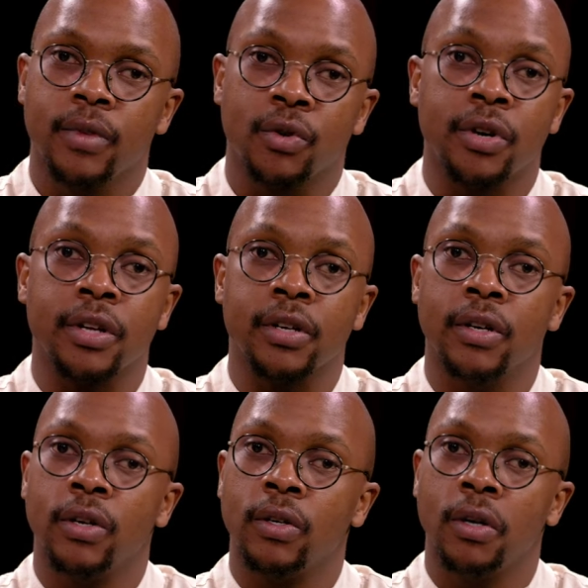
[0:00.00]

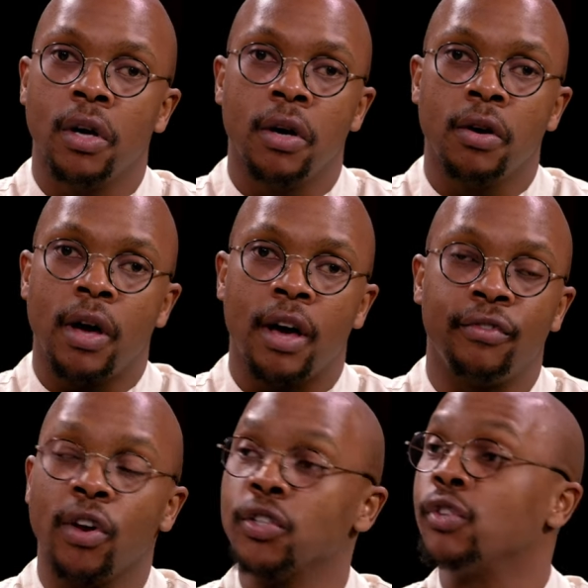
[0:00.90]
critical uh,
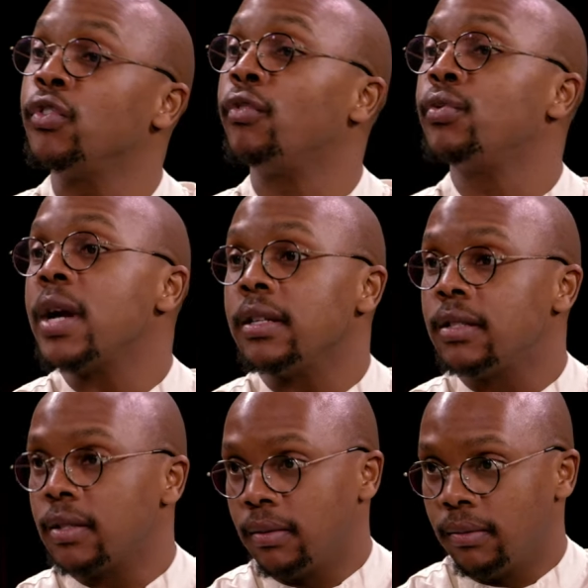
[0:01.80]
philosophy of
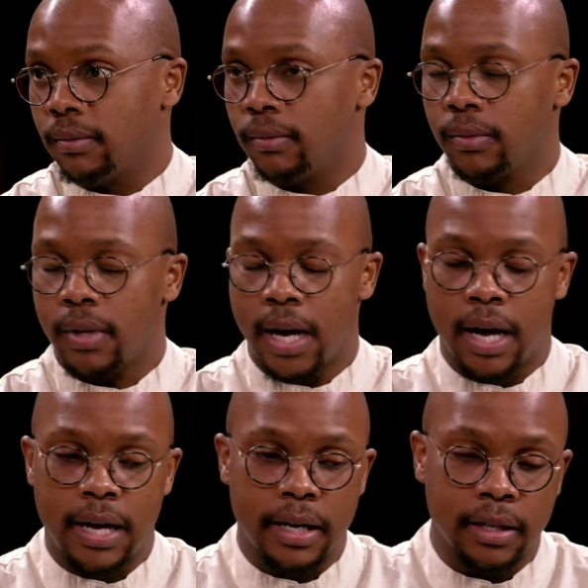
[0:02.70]
race,
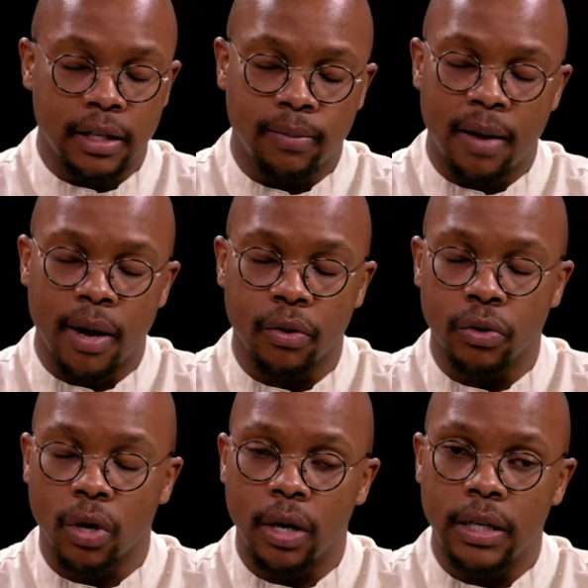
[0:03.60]
uh, edited by my good
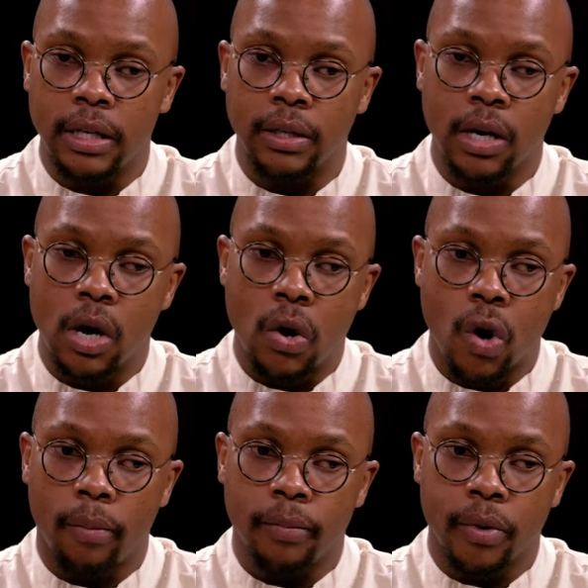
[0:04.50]
colleague
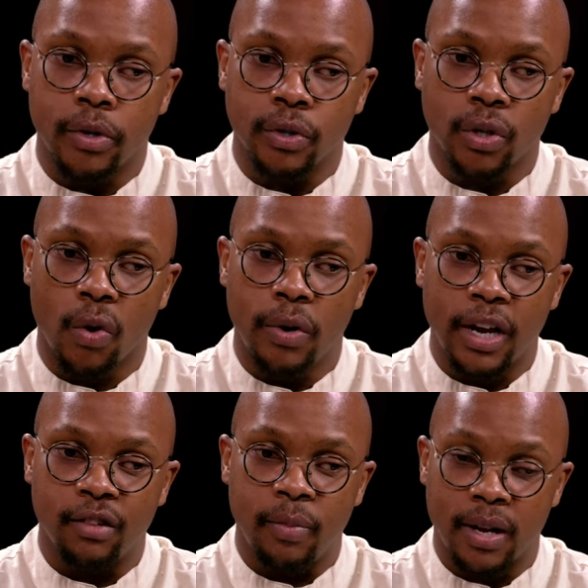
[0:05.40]
Robert Bernasconi
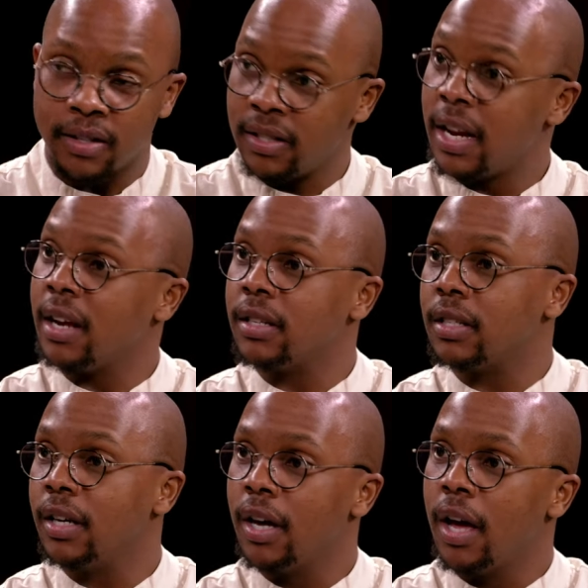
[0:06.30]
at Penn State,
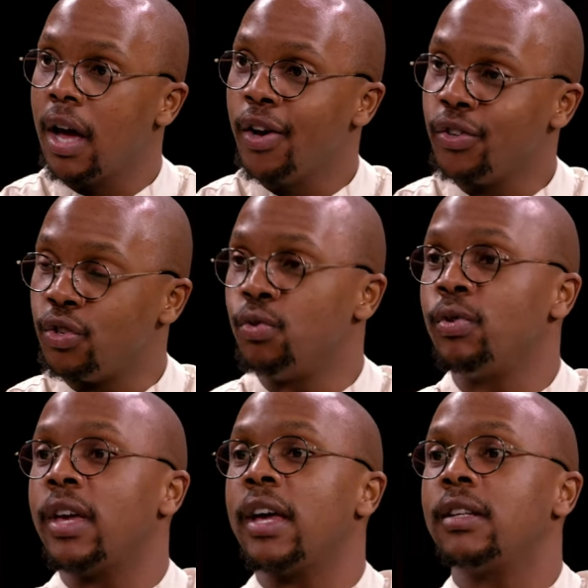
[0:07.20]
you
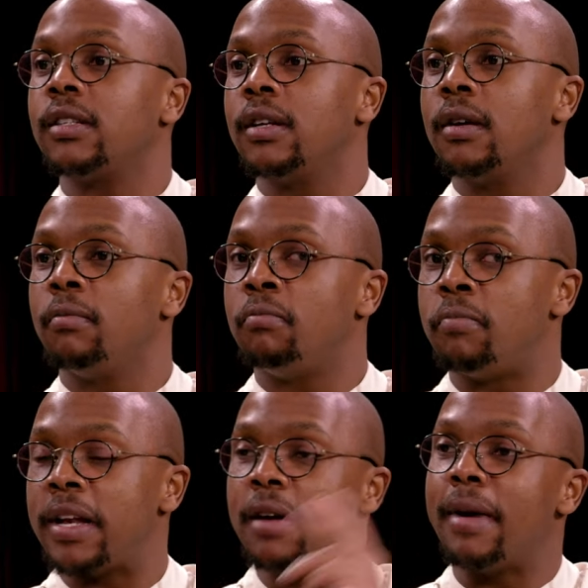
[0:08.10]
get
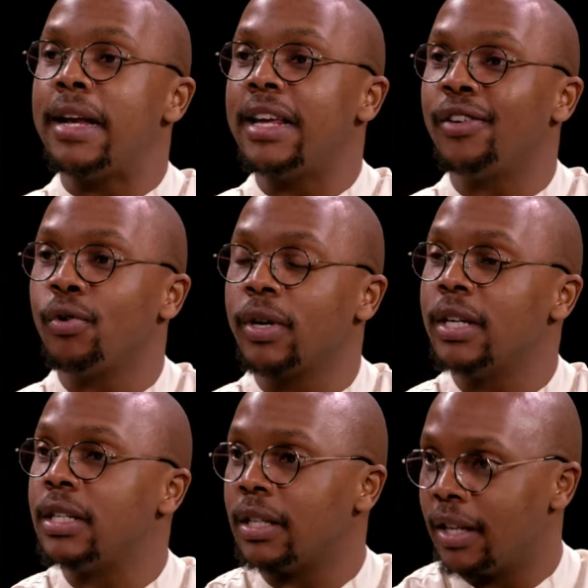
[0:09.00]
better money in your
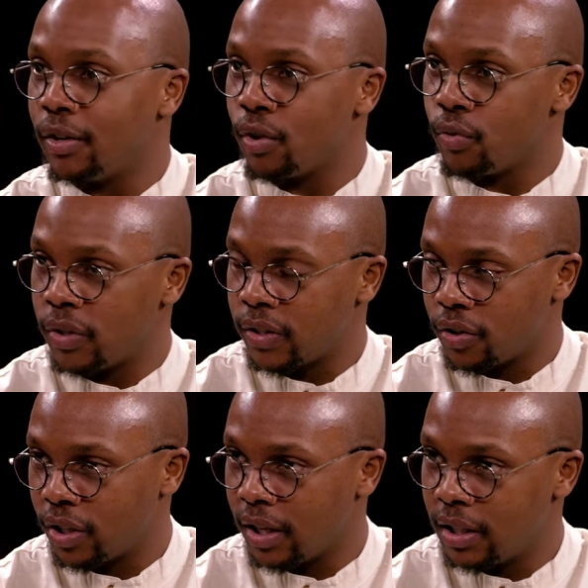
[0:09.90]
kitty, in yes, your
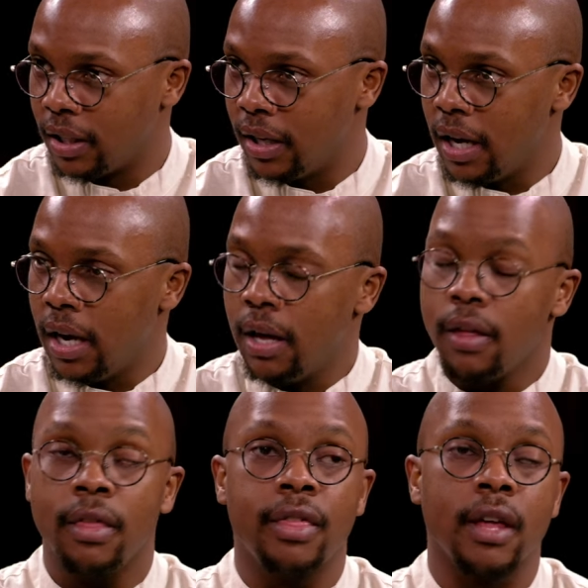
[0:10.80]
research yes, kitty, yes,
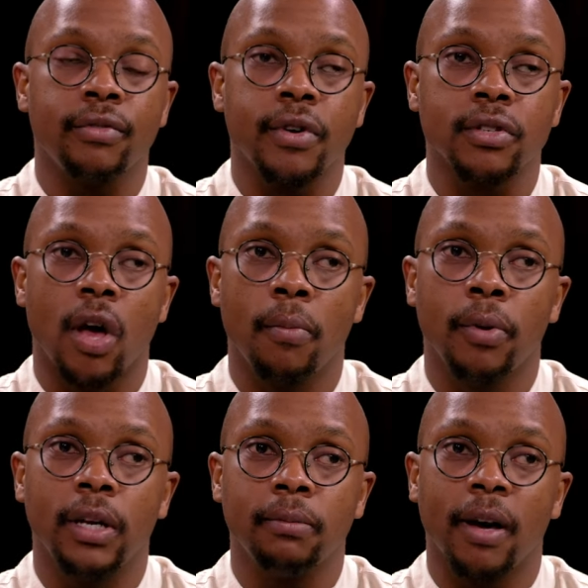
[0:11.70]
than, for
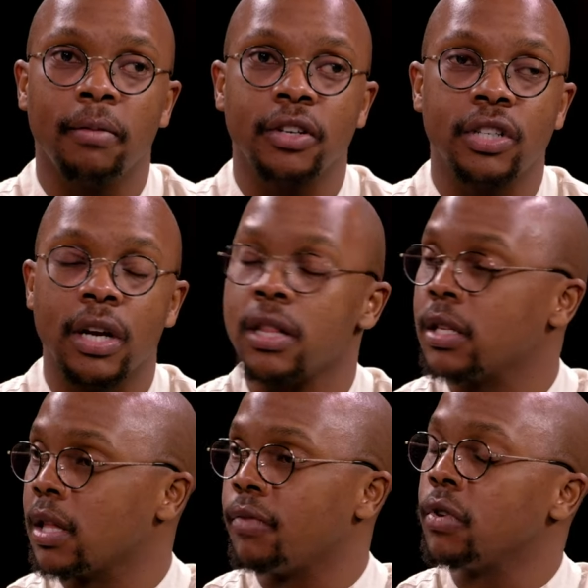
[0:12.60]
example, in publishing in the
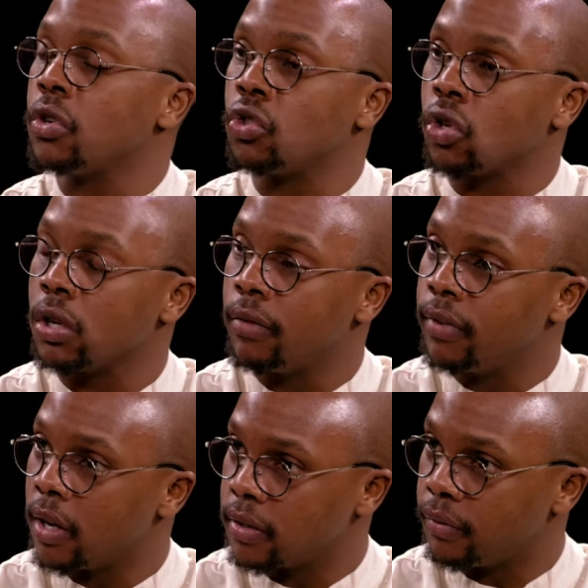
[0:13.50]
South African Journal of
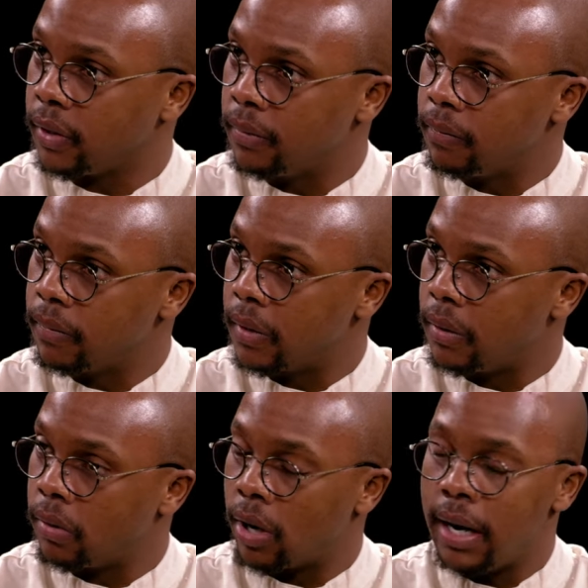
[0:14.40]
Philosophy, mm -hmm, mm
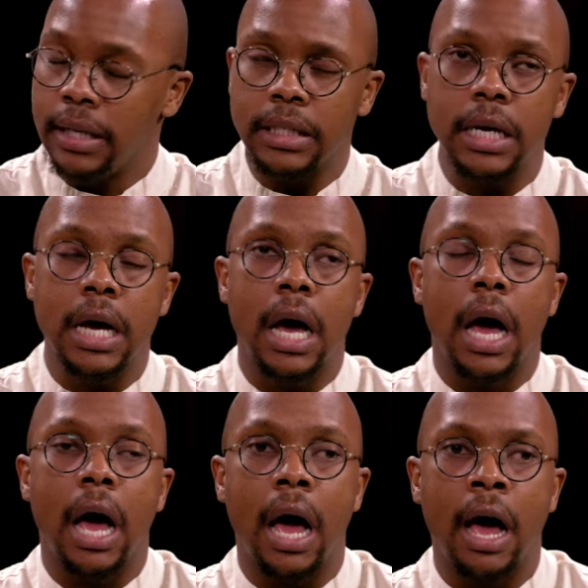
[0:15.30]
-hmm, right? Mm
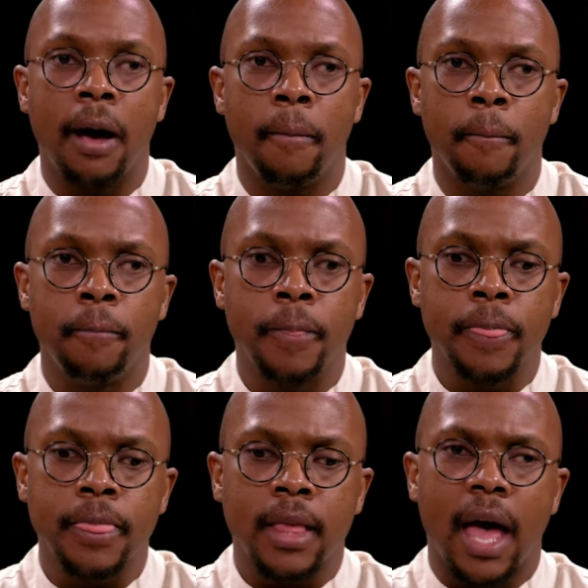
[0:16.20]
-hmm. um,
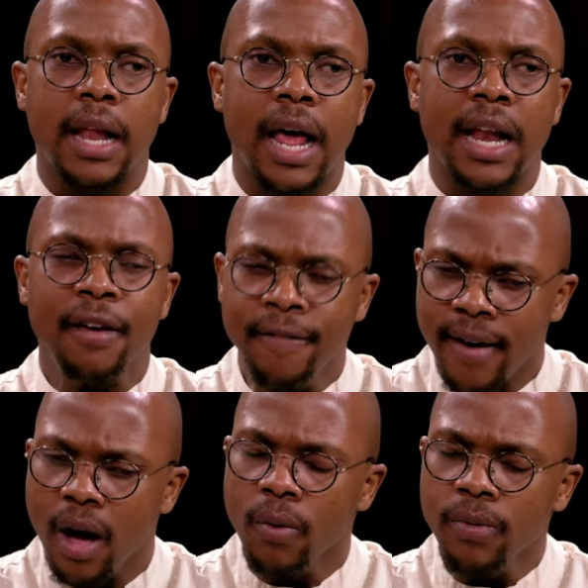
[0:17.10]
and, and I
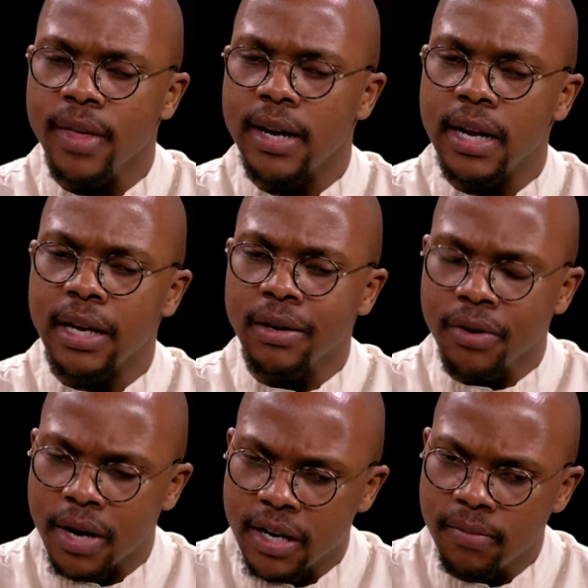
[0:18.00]
found that
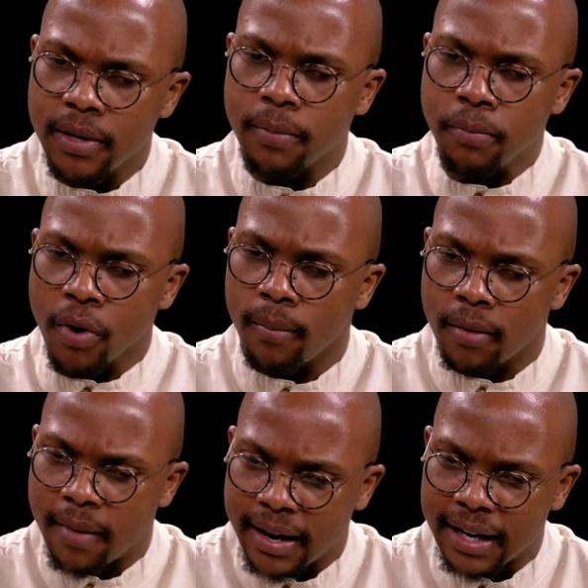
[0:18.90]
incredibly
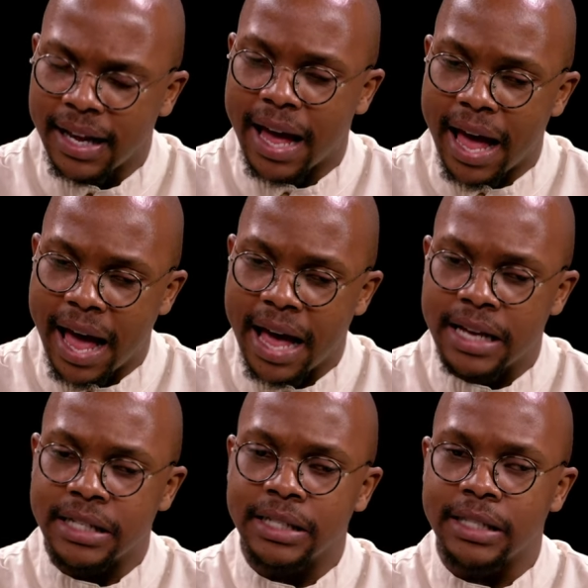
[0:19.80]
problematic mm-hmm,
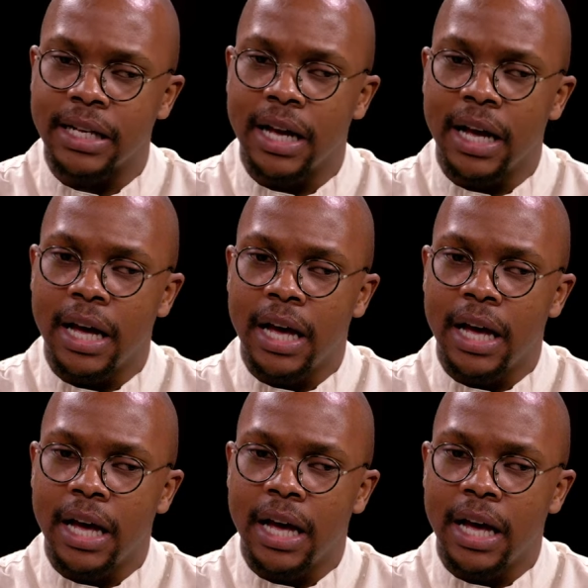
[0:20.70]
as mm-hmm.